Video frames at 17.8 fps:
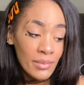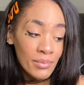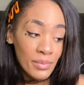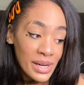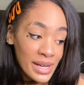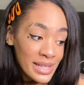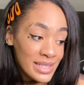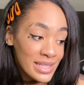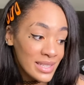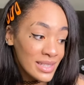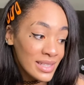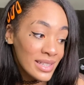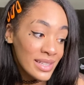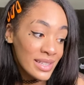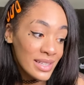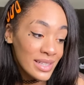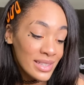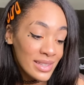But
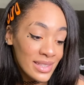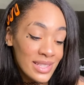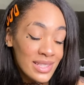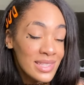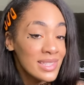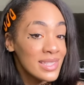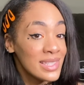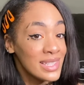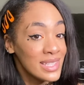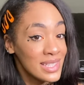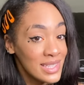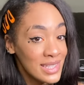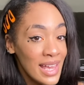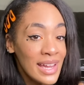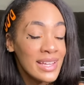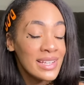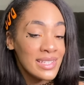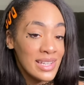this is the
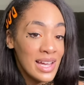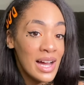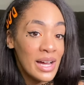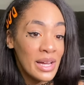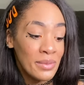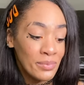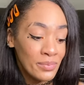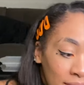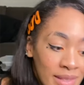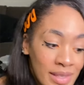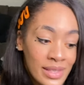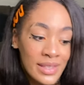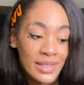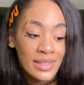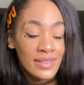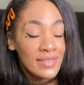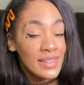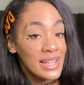second time
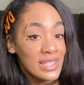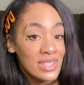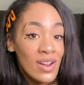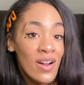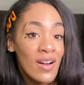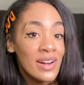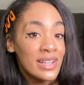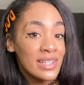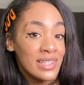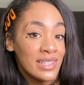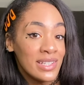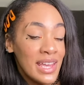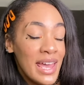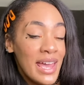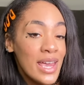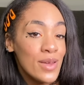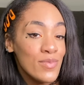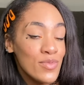that Target done
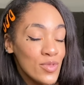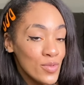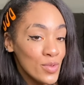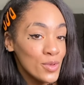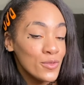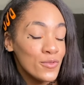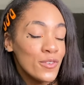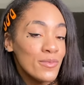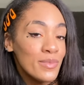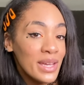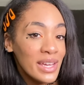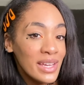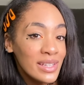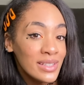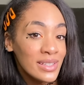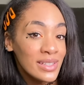came through for me.